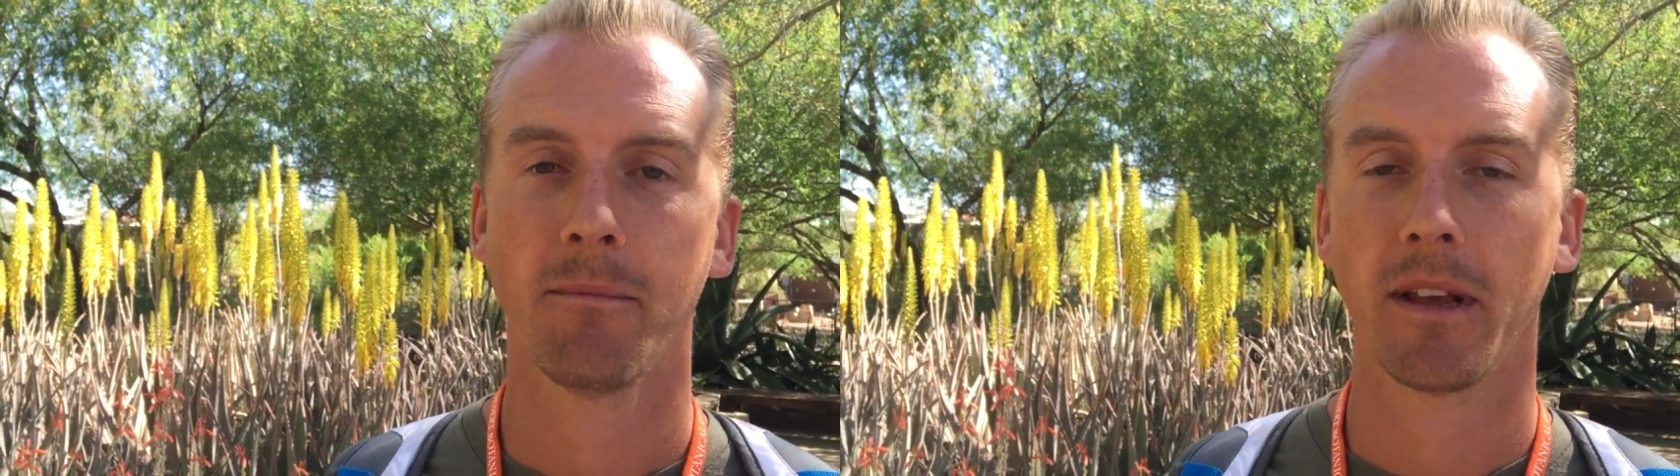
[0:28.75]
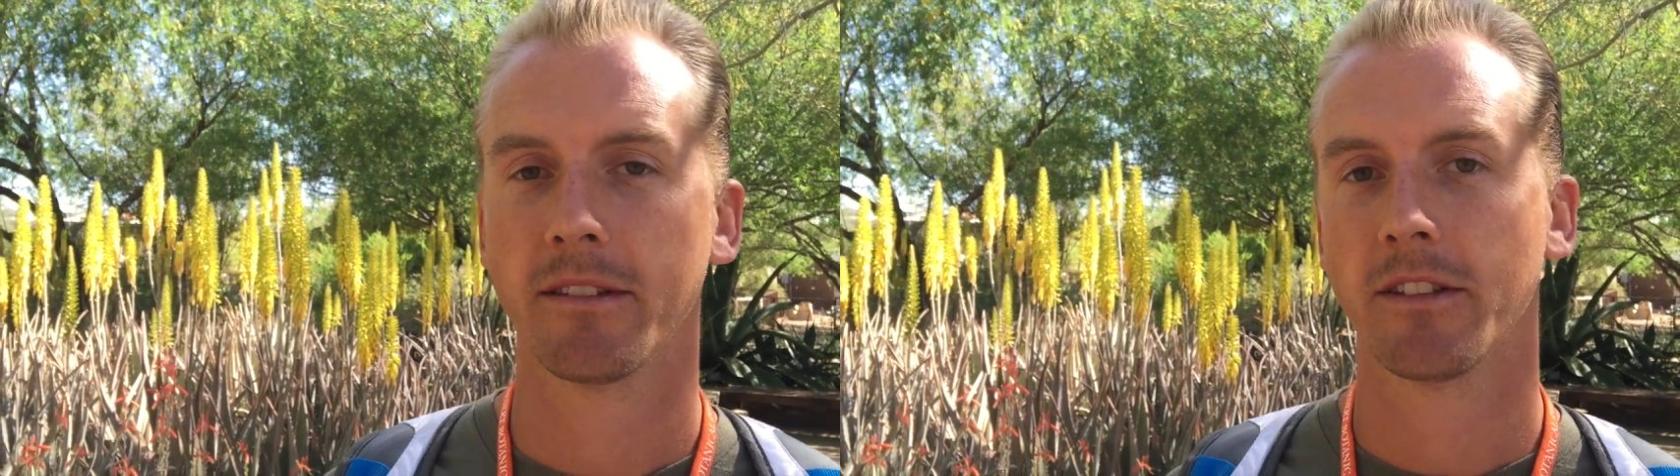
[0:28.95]

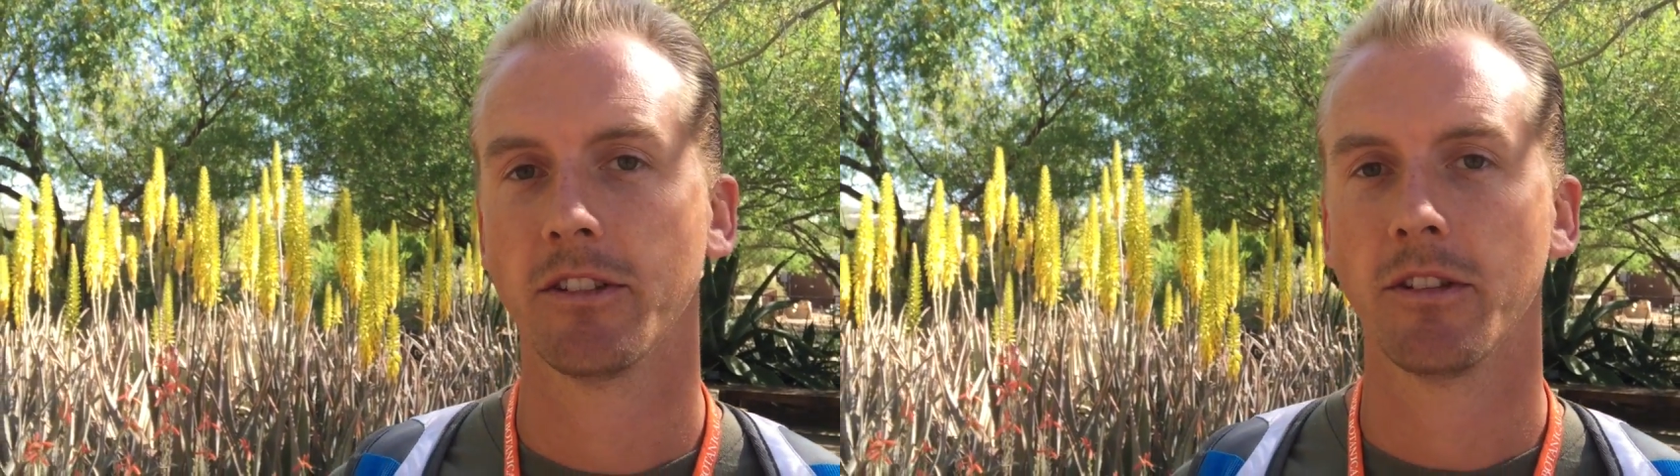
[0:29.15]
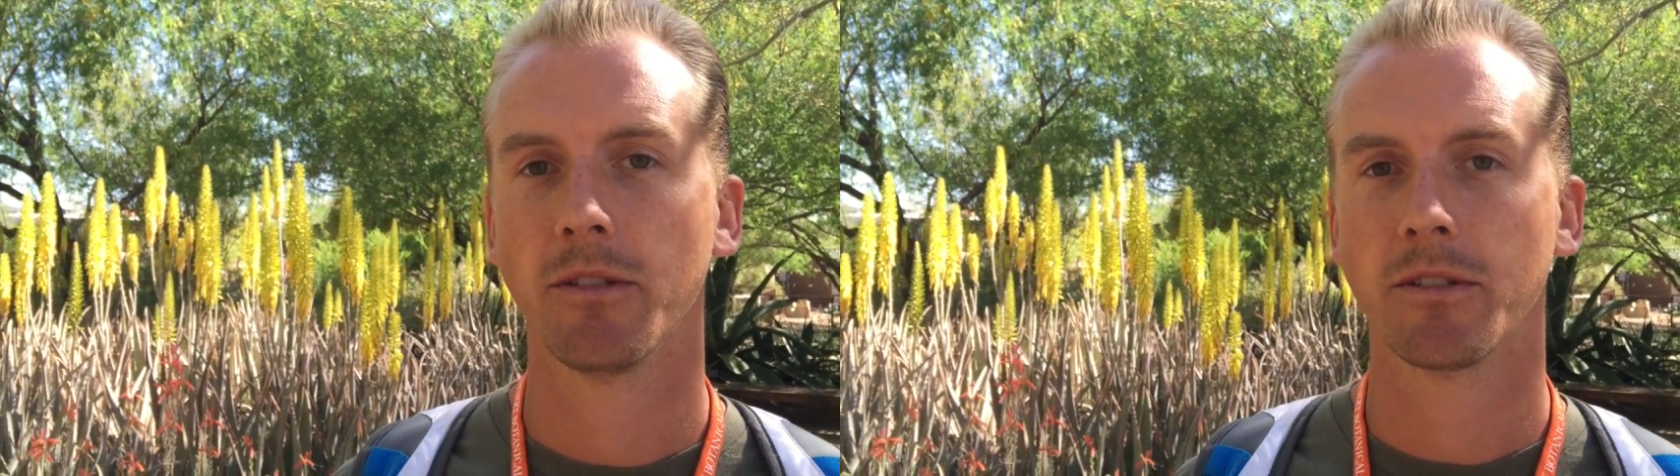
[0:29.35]
because it's
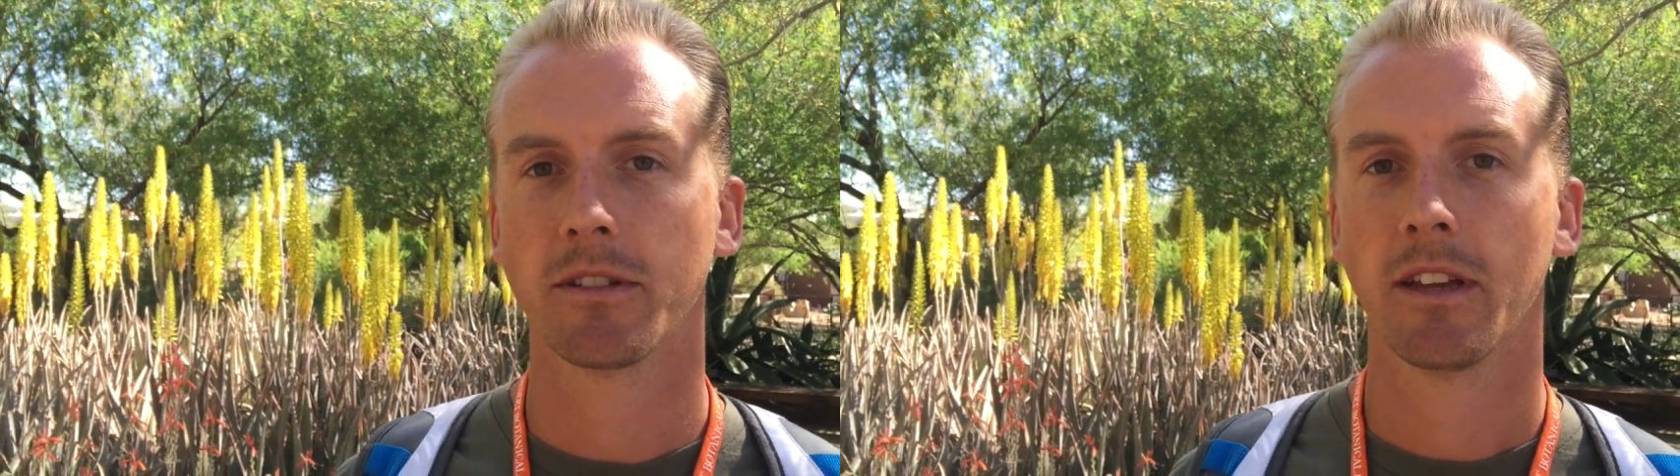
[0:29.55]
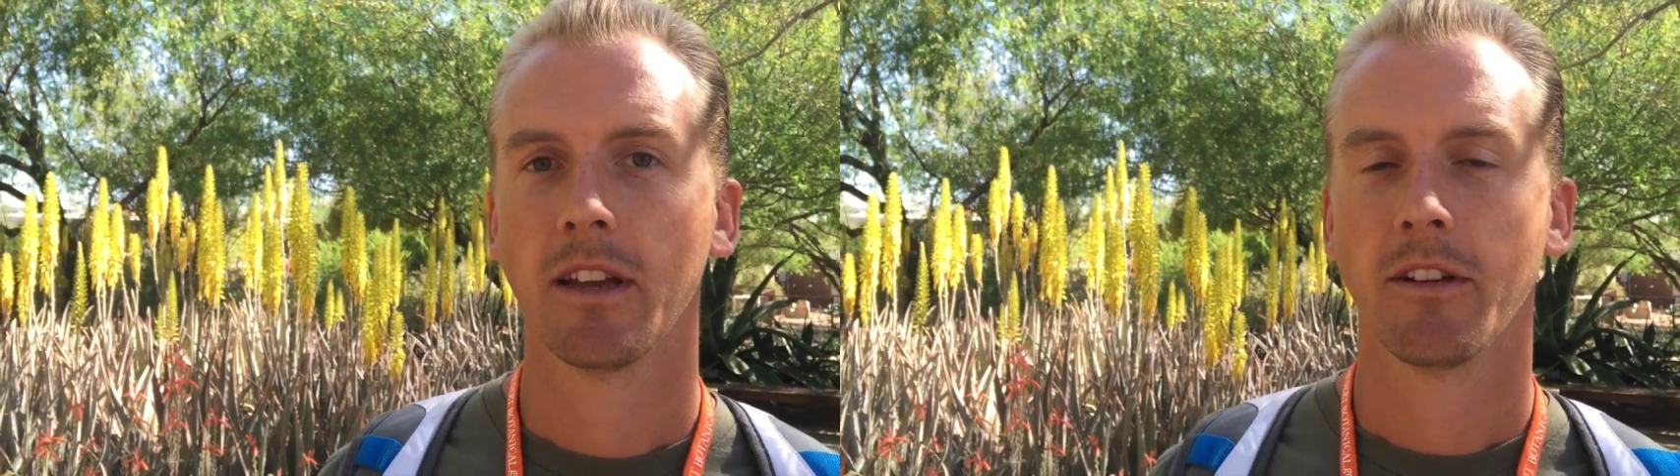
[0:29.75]

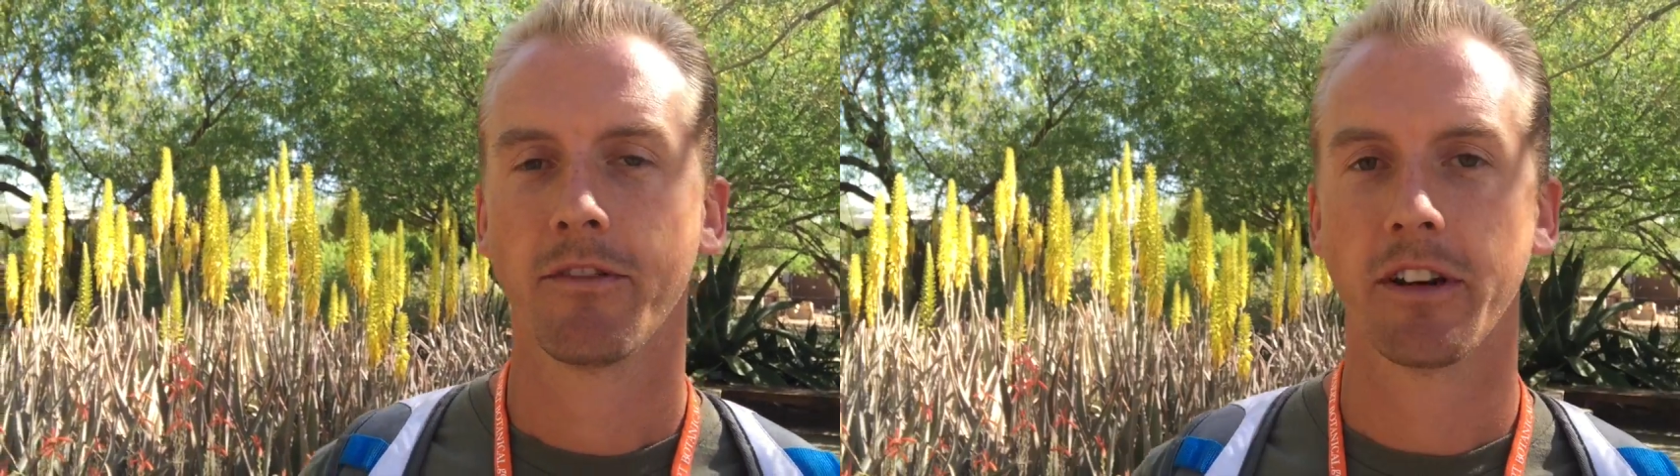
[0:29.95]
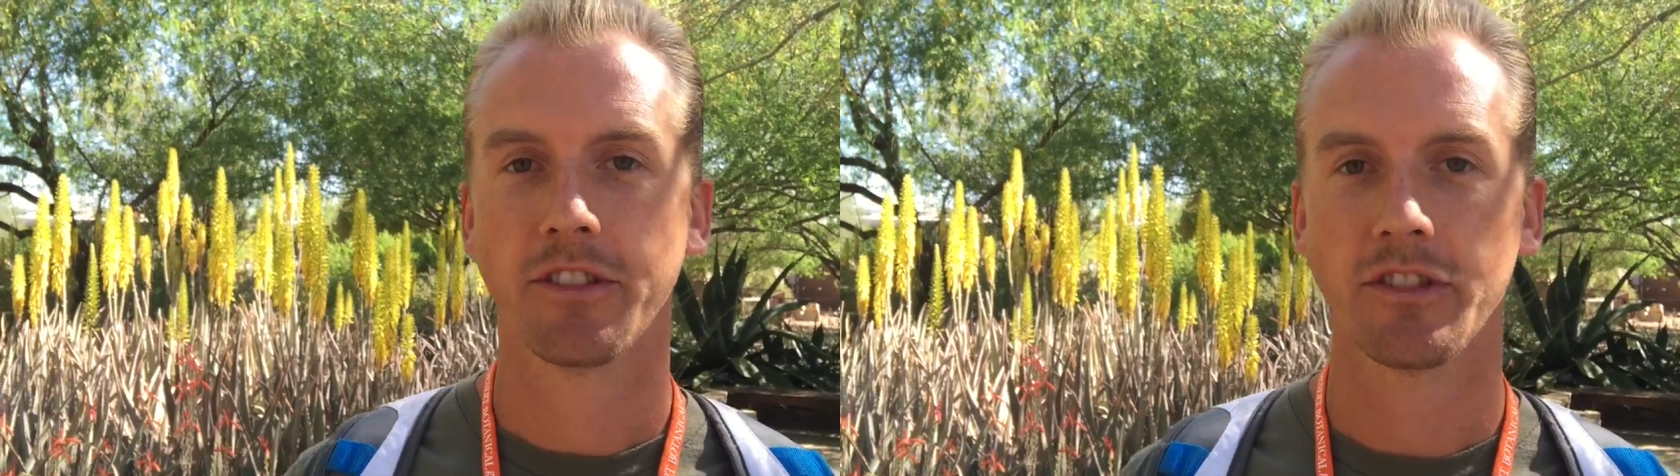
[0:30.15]
used
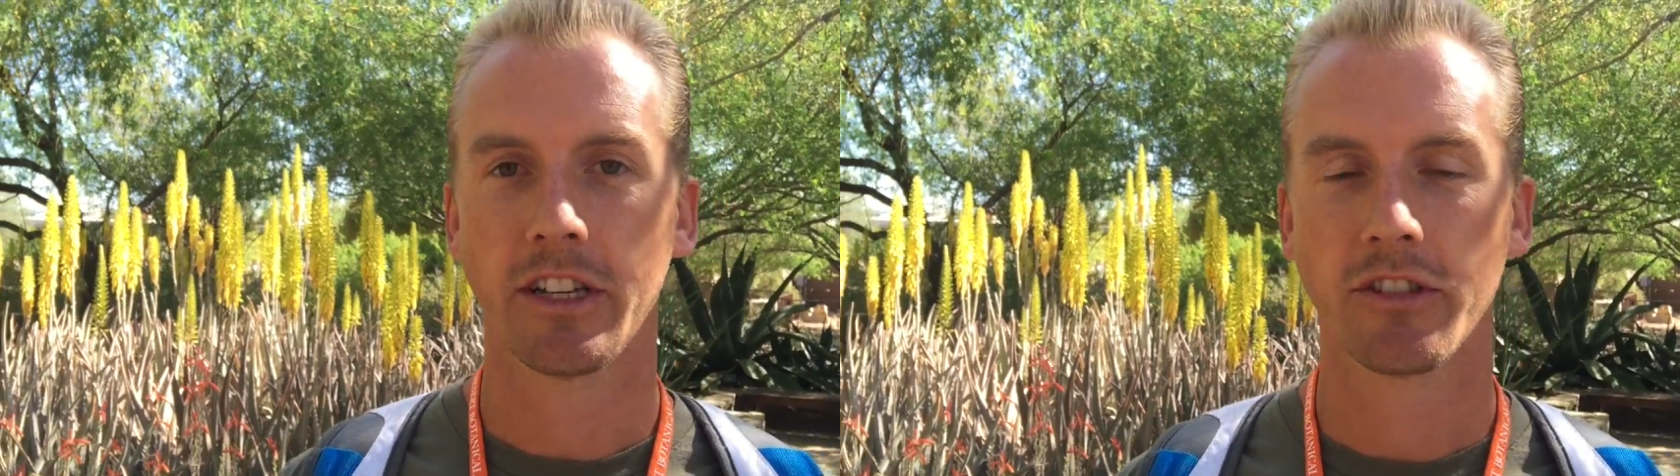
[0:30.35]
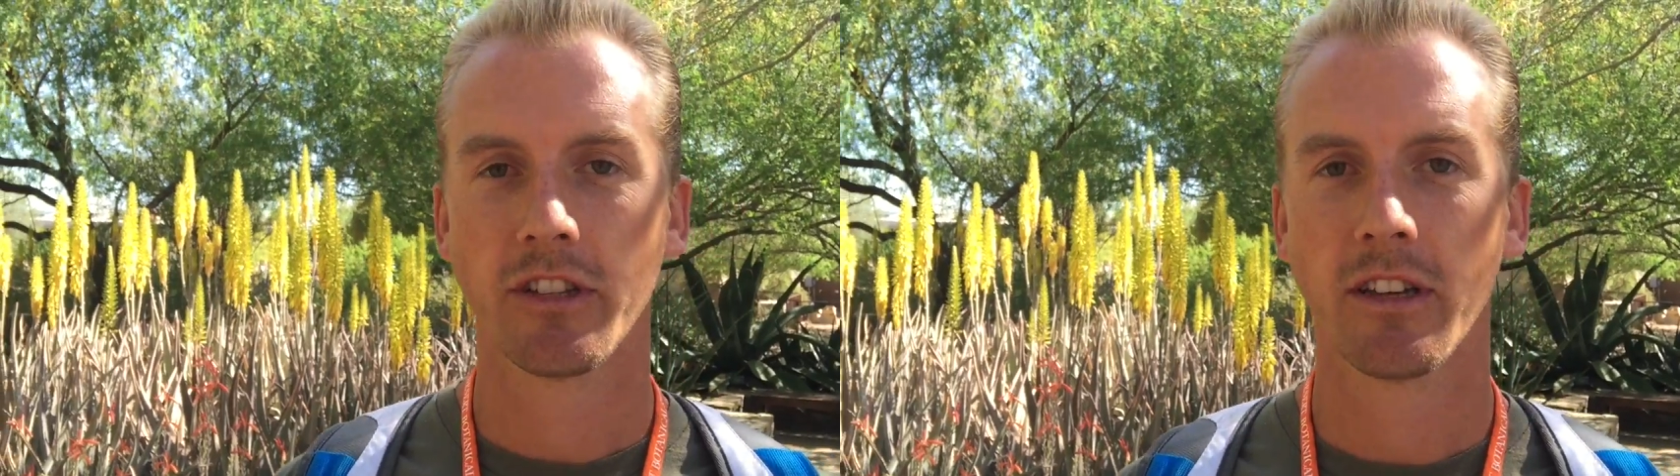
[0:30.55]
for
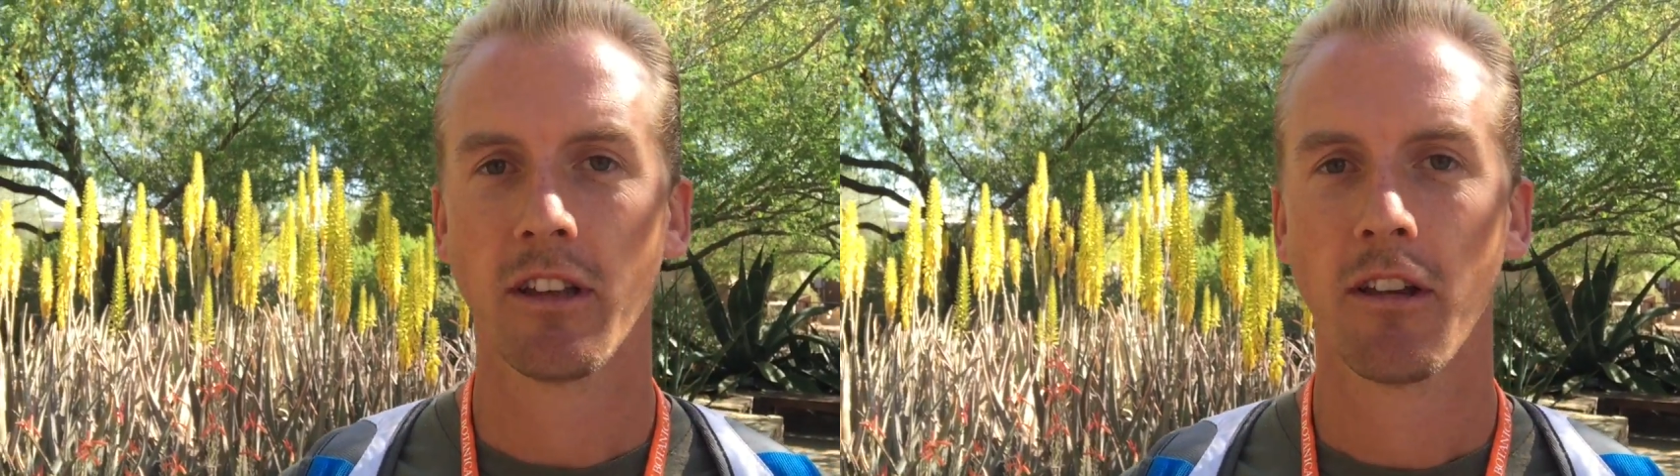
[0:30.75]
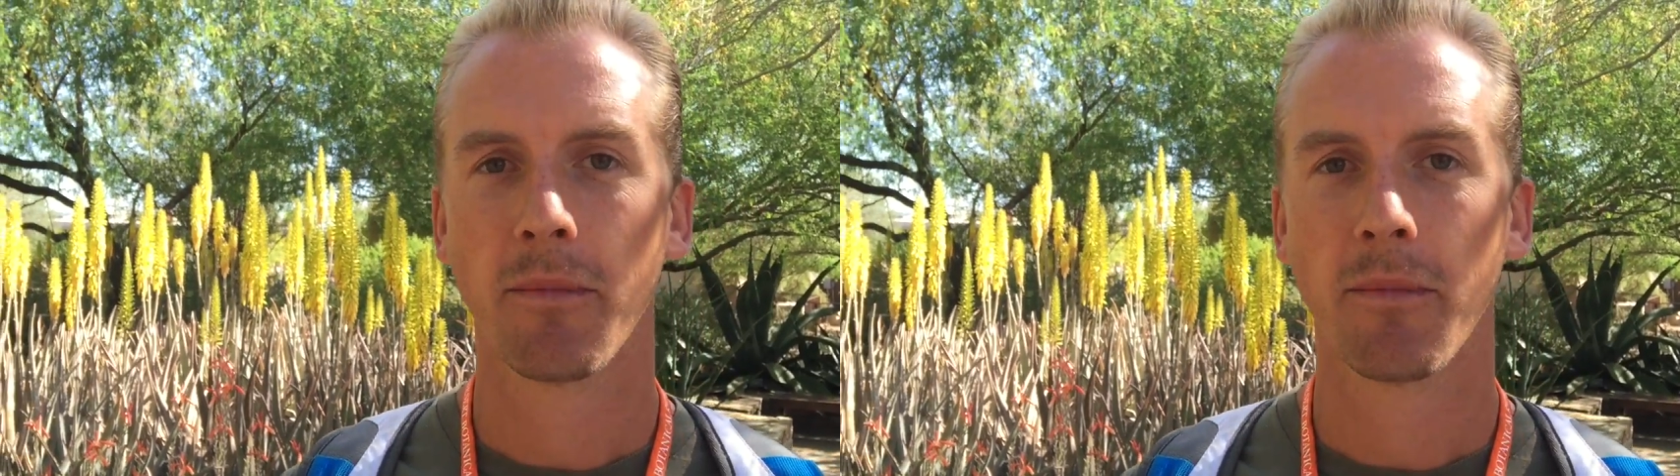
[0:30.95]
ingestion,